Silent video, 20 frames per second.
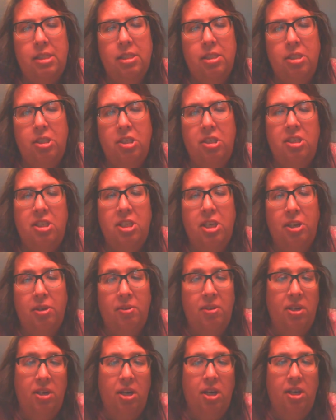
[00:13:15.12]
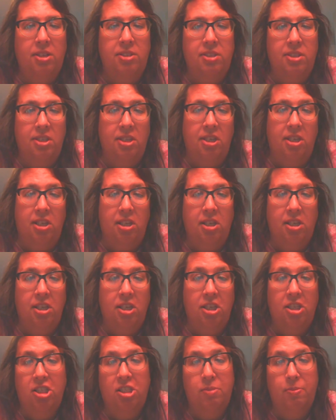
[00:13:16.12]
Just curiosity and
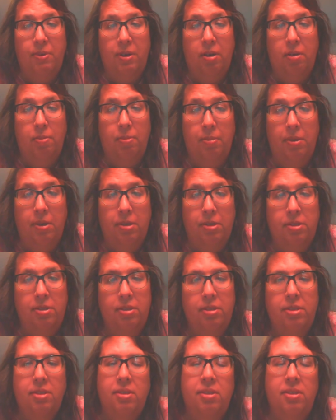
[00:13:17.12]
experiment,